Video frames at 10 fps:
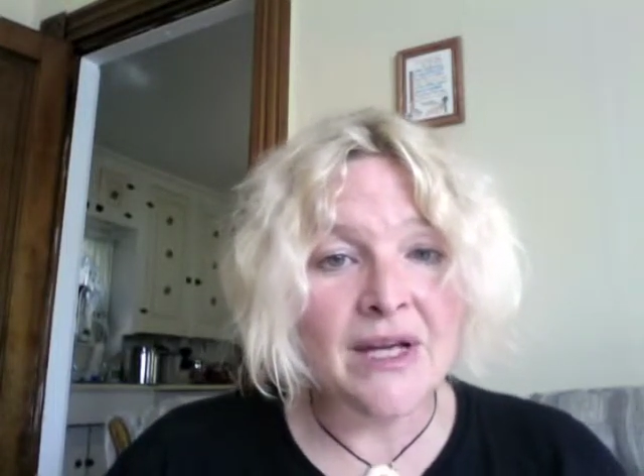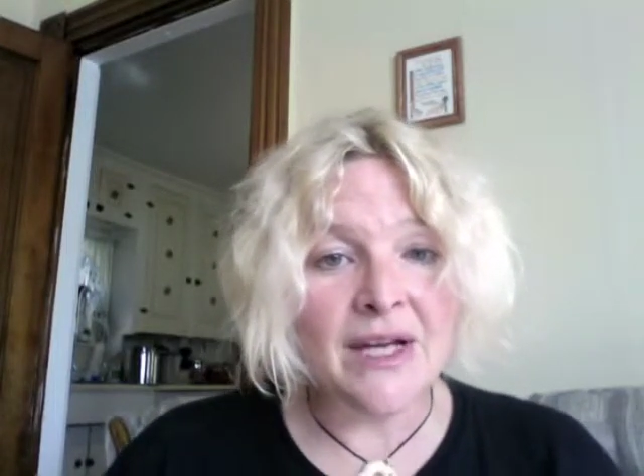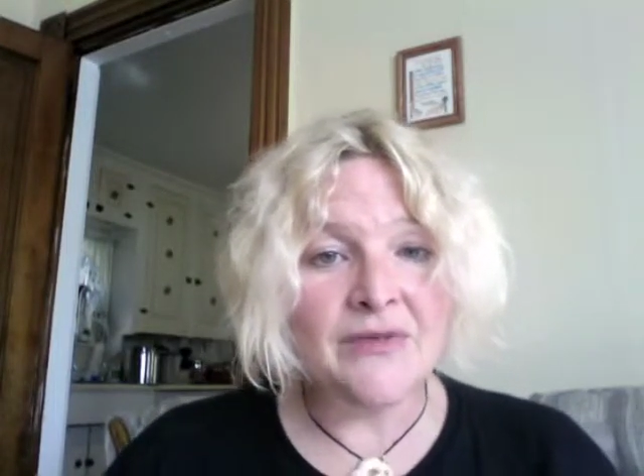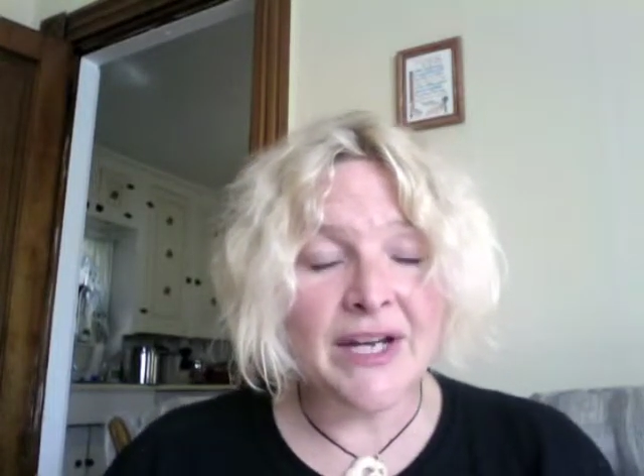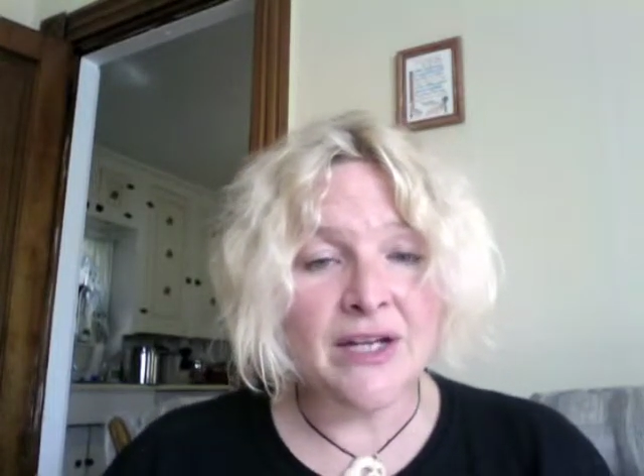
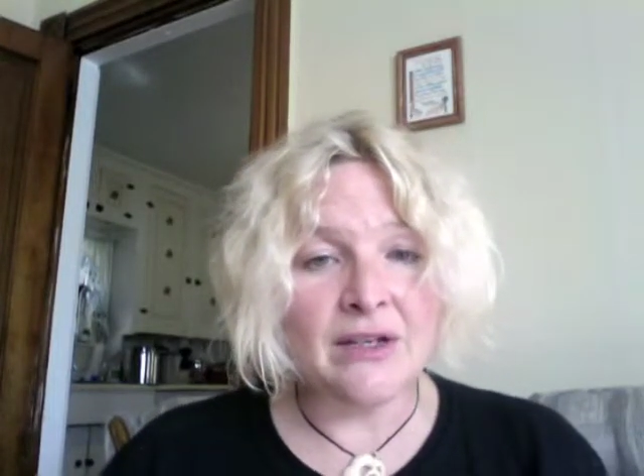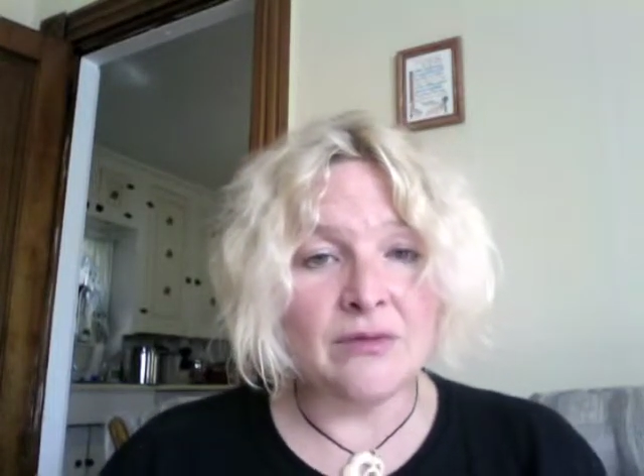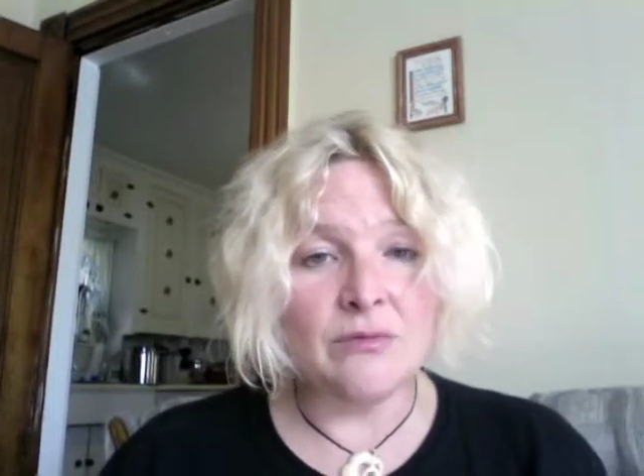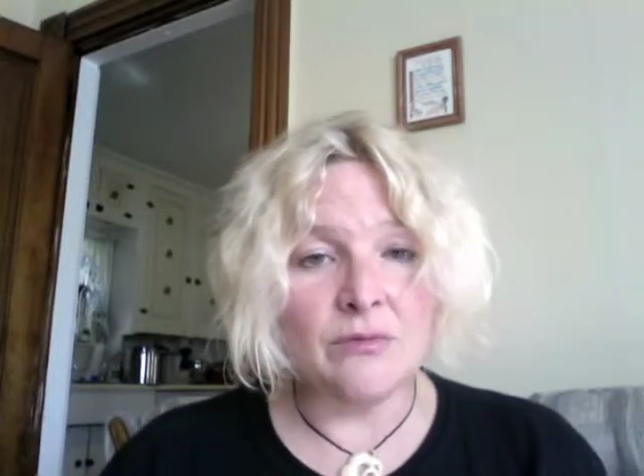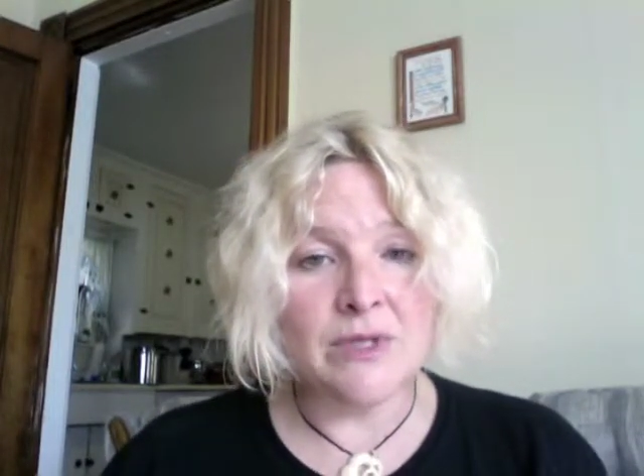if they
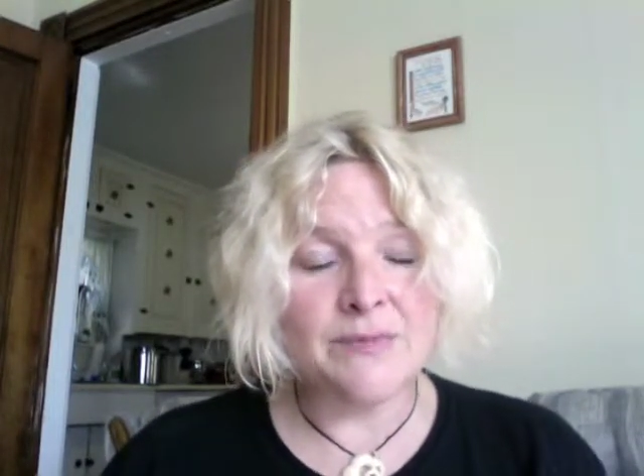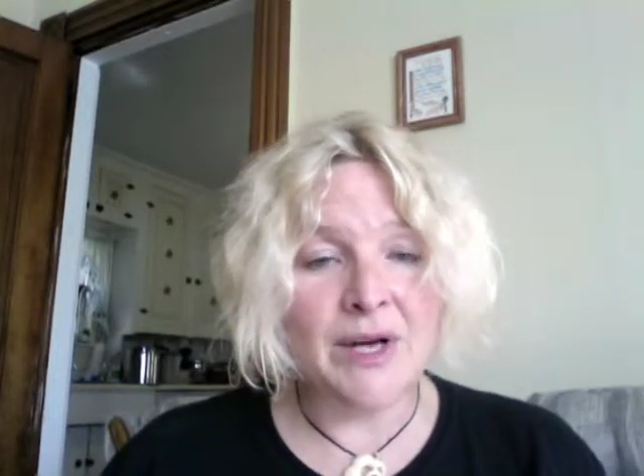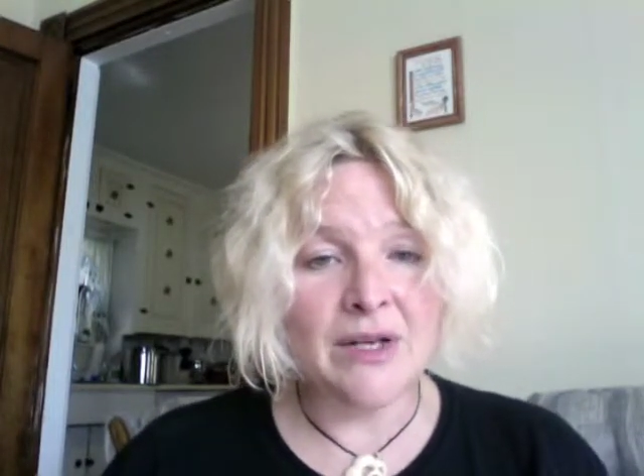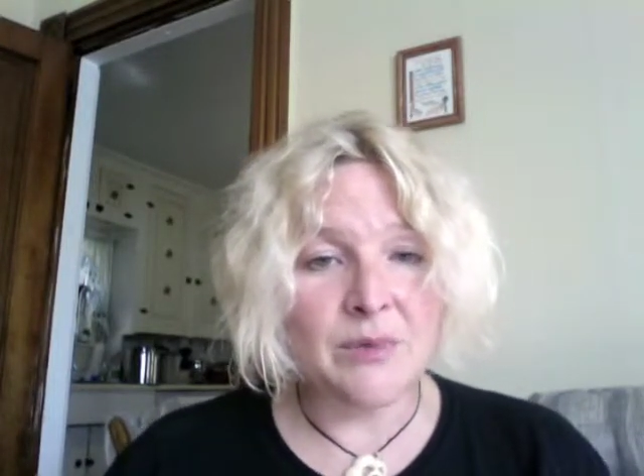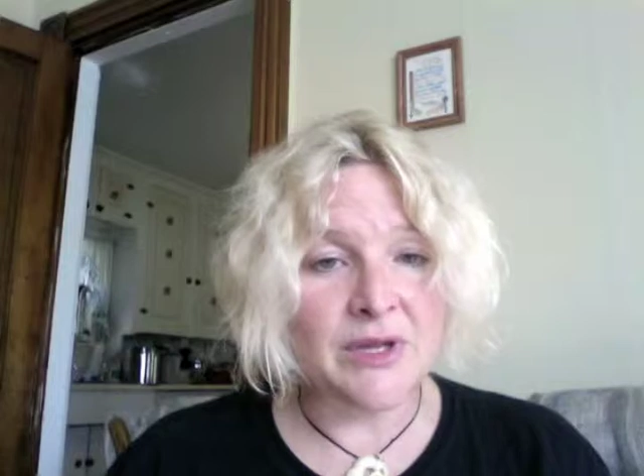could
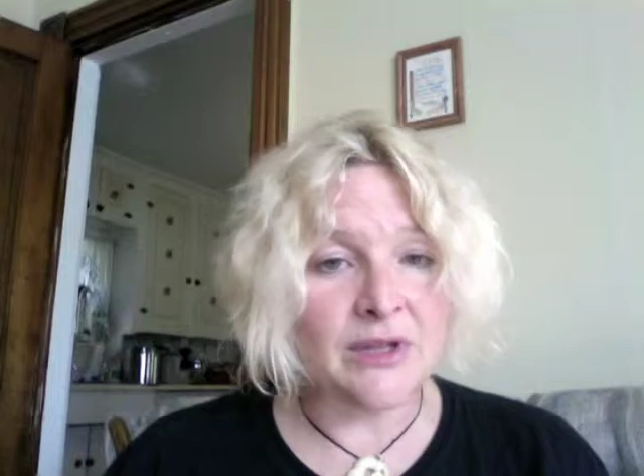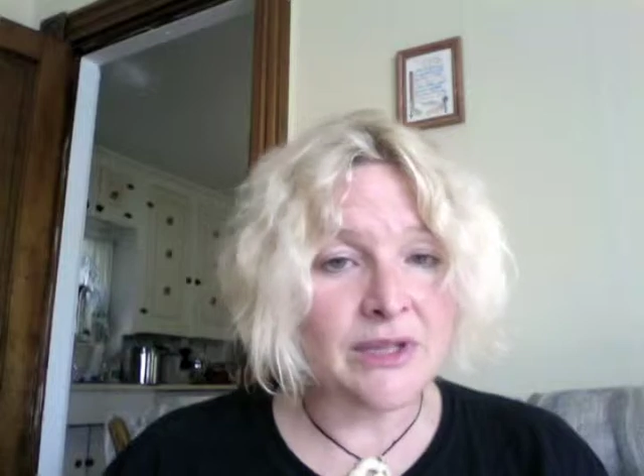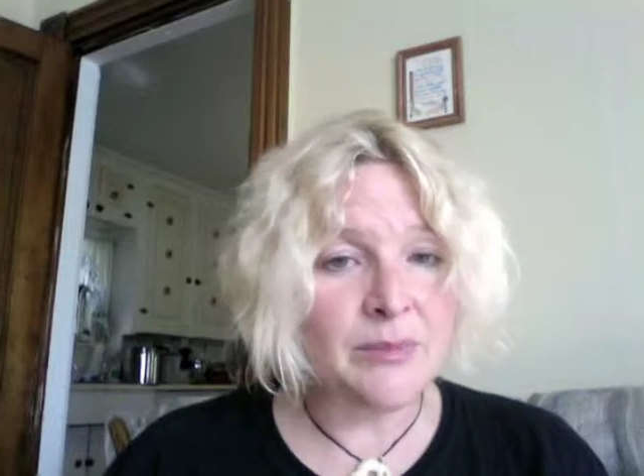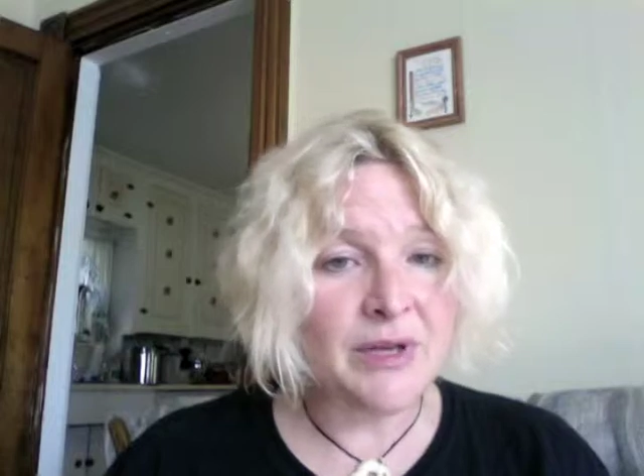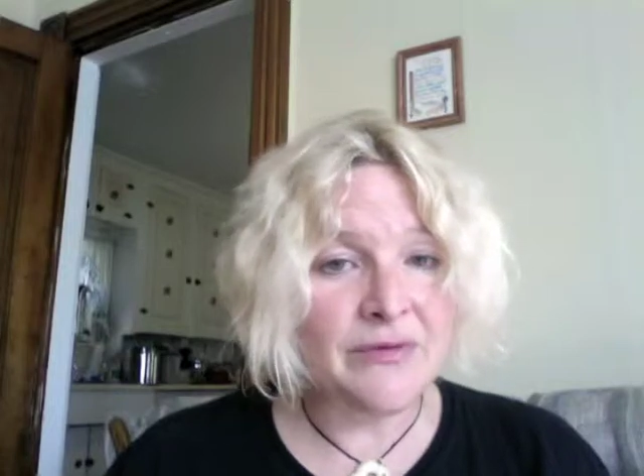respond with a
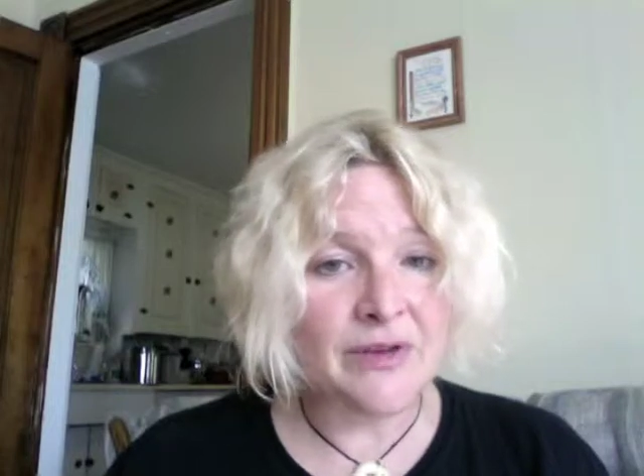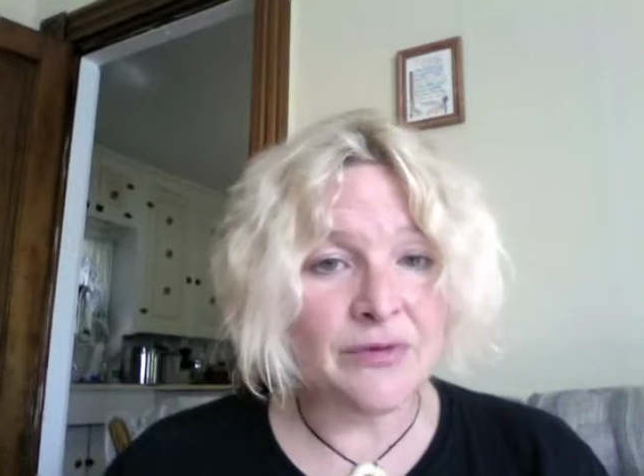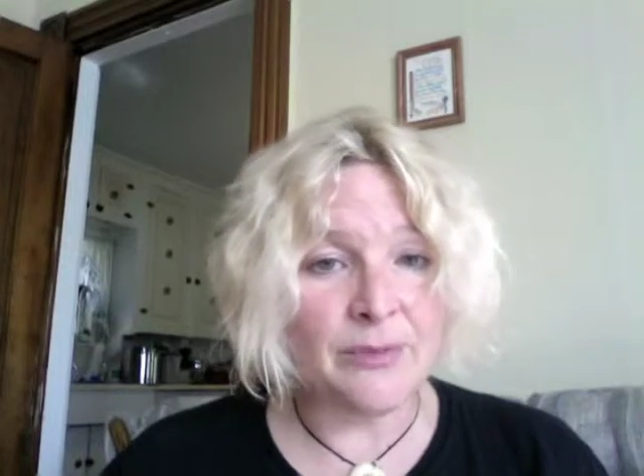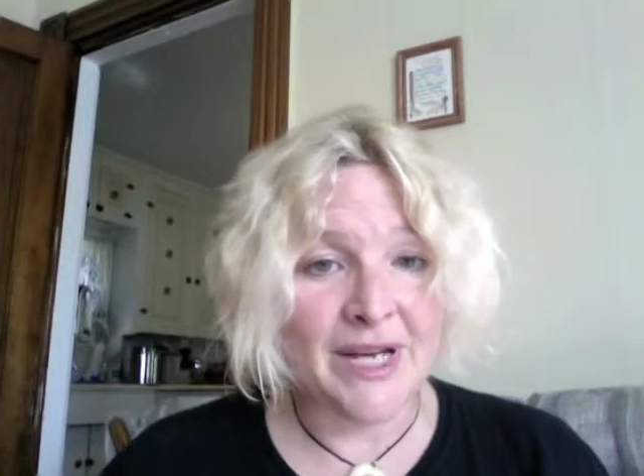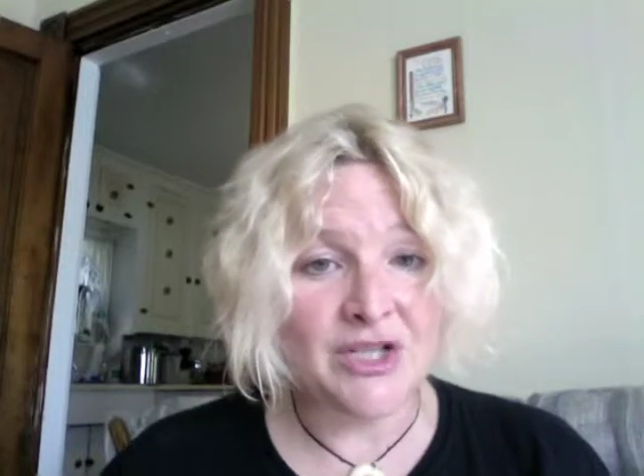little bit of
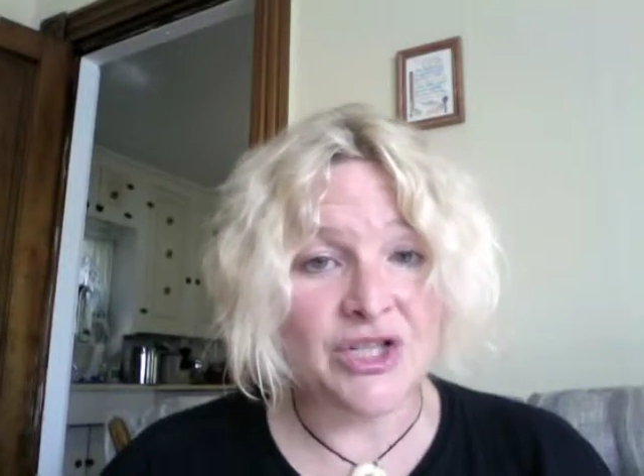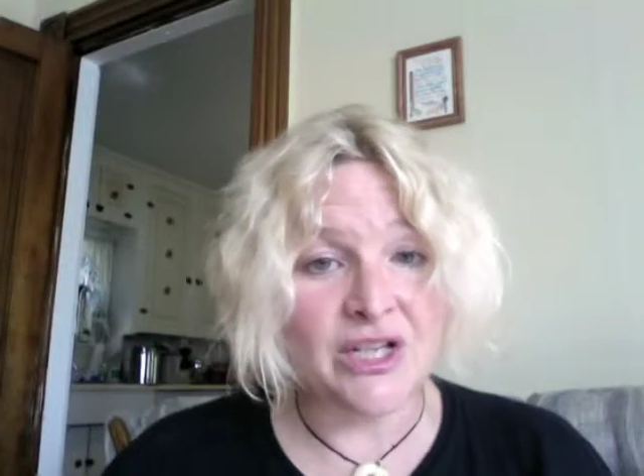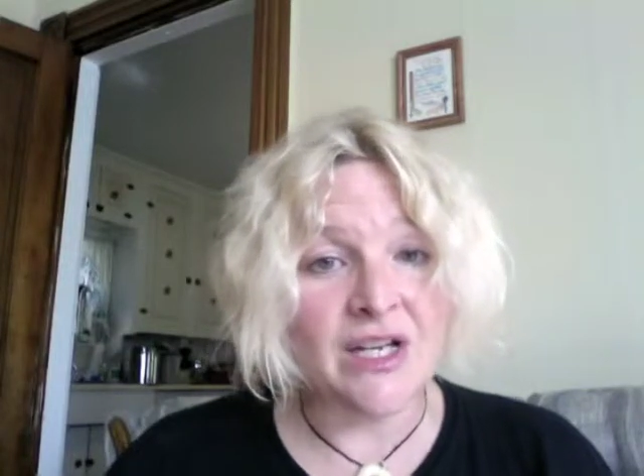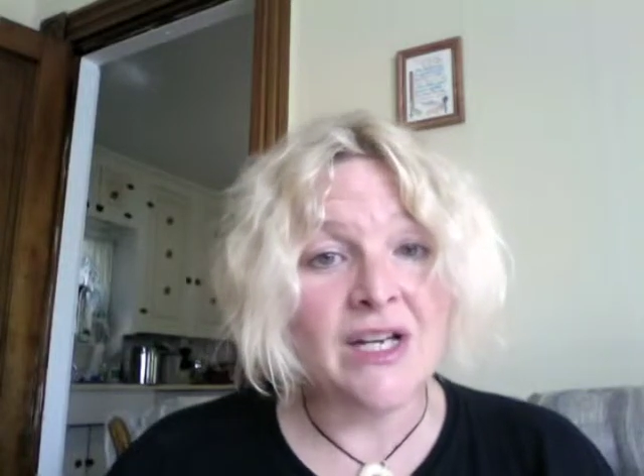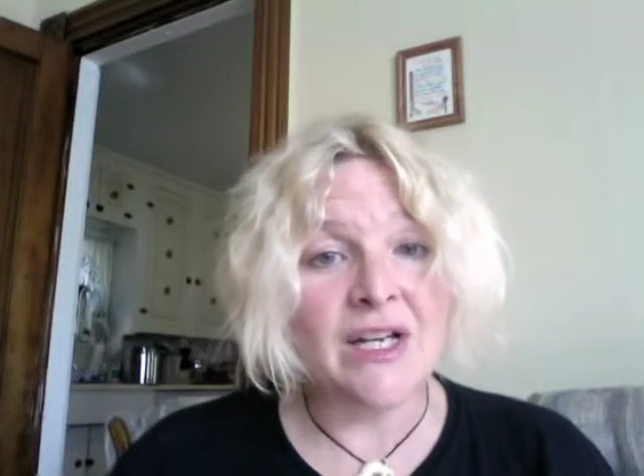information.